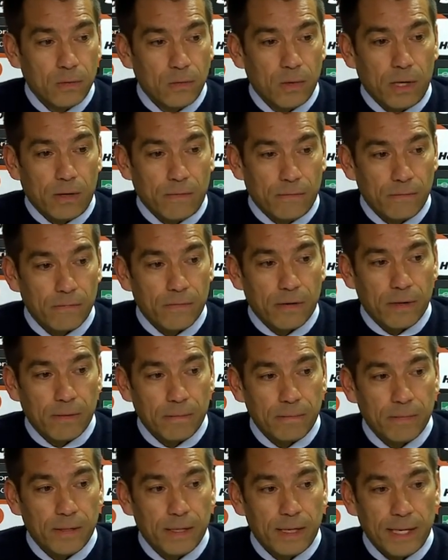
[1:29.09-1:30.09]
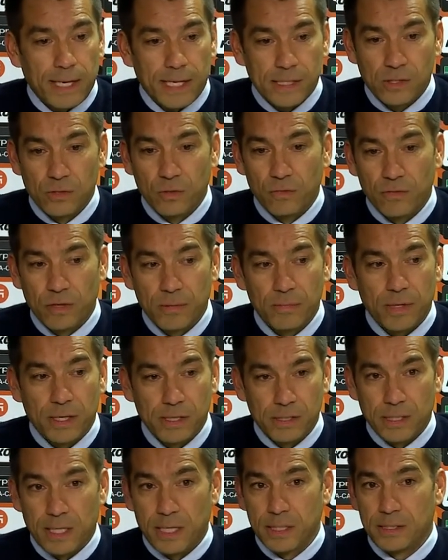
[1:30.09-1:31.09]
well, from last November
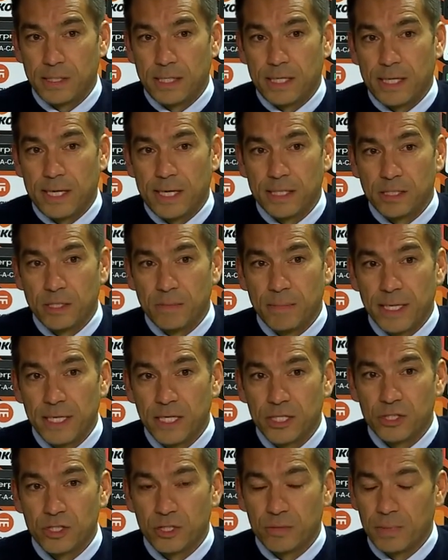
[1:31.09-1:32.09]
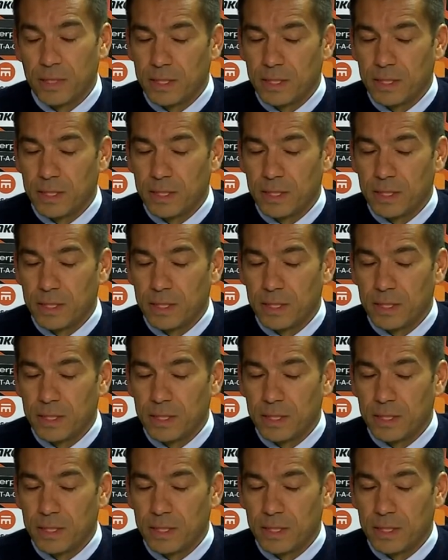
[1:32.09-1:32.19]
as a manager,